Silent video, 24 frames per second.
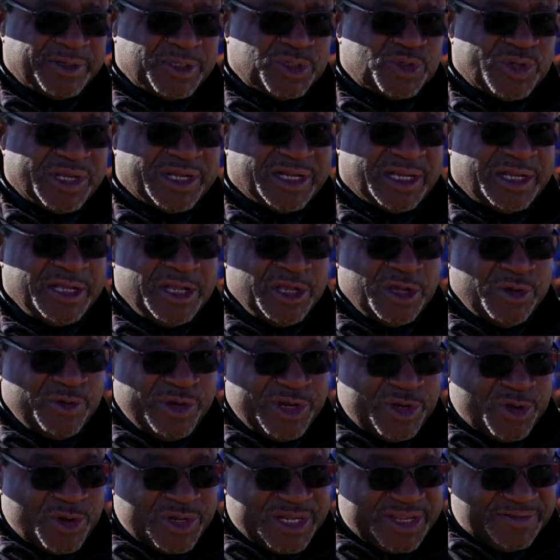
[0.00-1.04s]
Botswana.
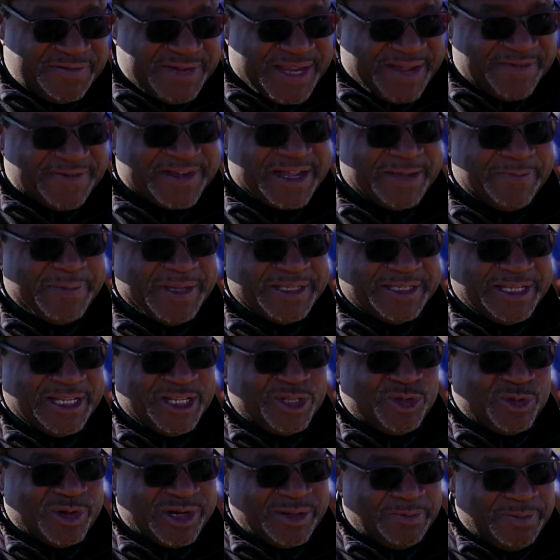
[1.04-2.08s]
We don't have enough capacity
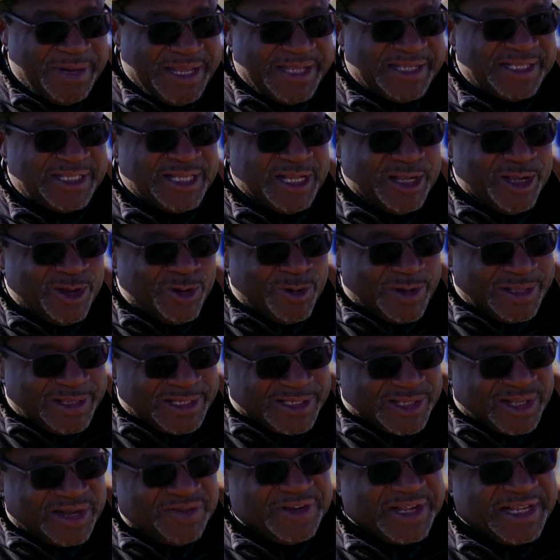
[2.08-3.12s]
to replace what the
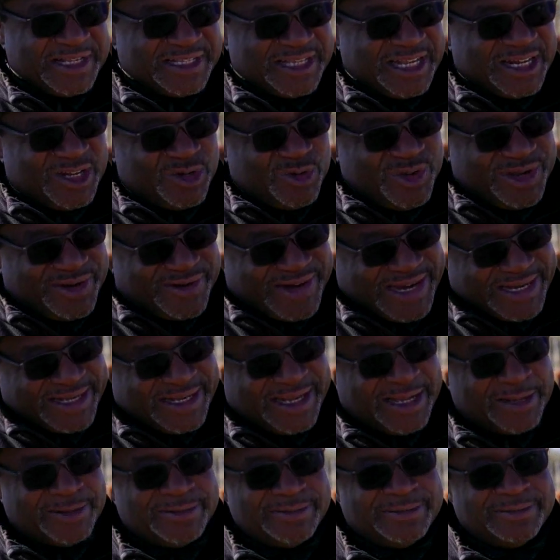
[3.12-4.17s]
South Africans are doing right
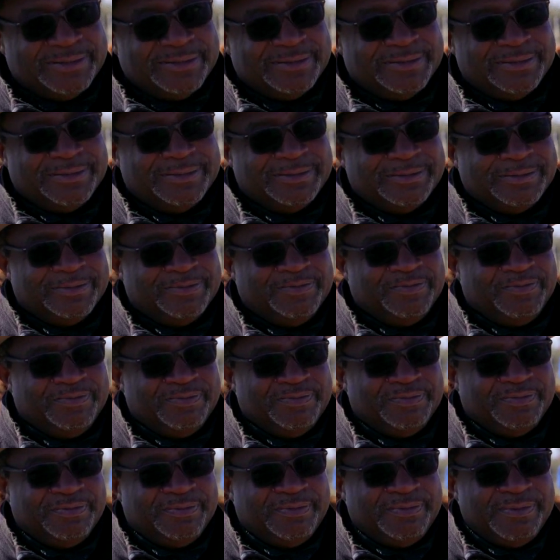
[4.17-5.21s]
now.
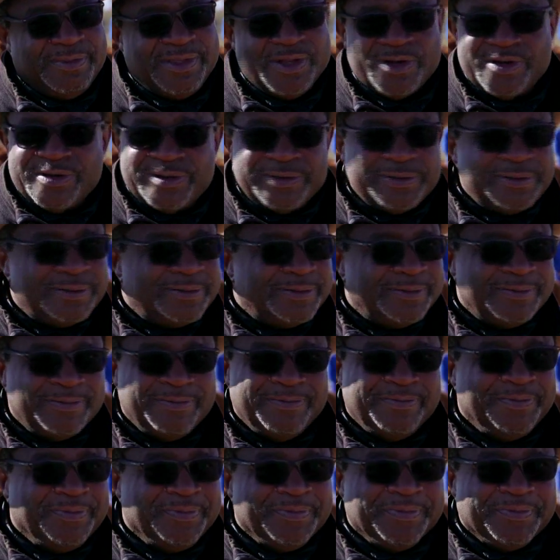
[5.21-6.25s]
No.
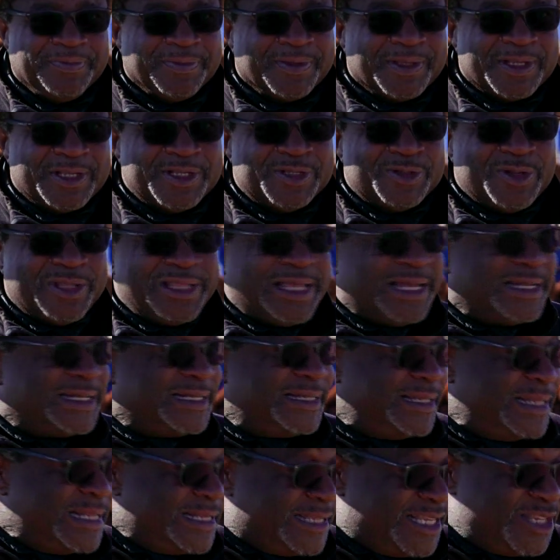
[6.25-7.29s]
So that
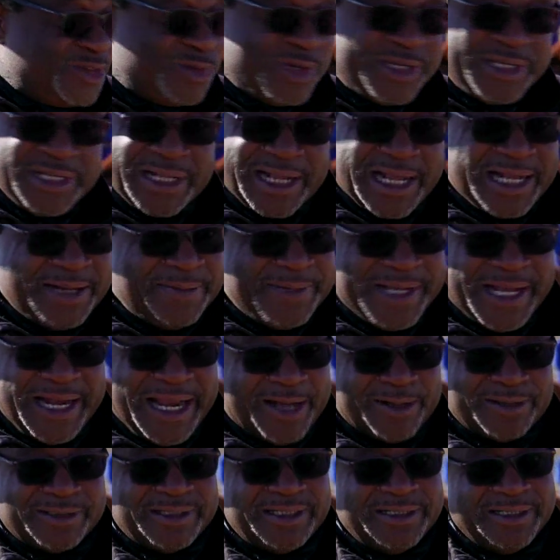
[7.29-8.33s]
situation can't be
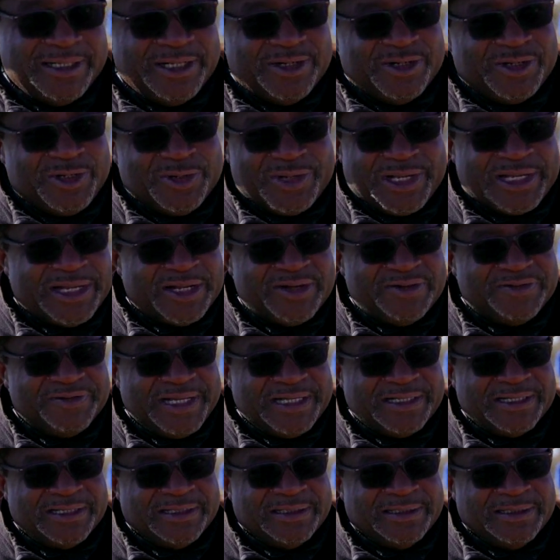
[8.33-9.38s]
allowed, you know, to get out of
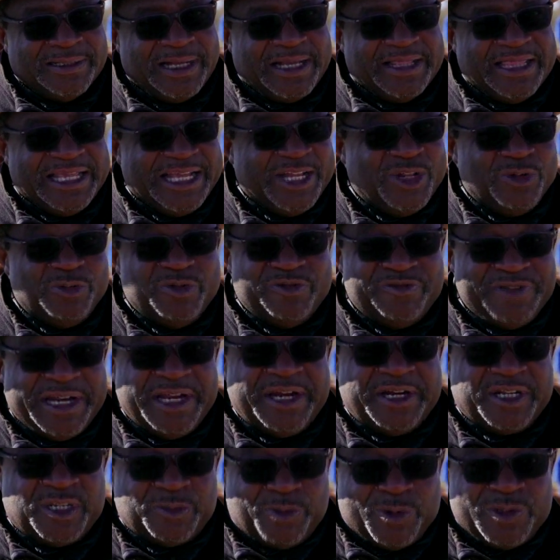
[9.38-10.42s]
hand. I think it would be
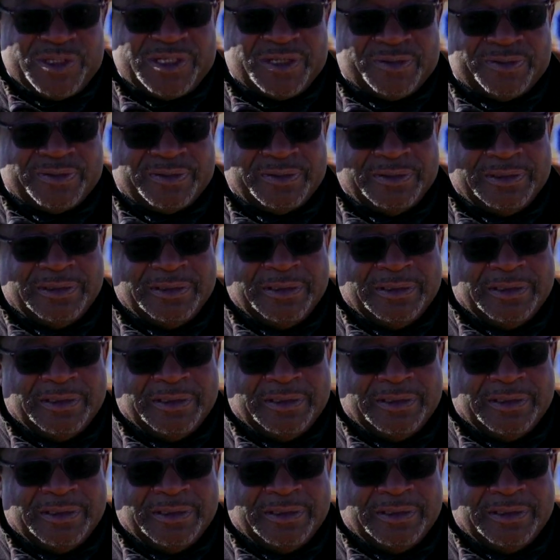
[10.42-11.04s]
very responsible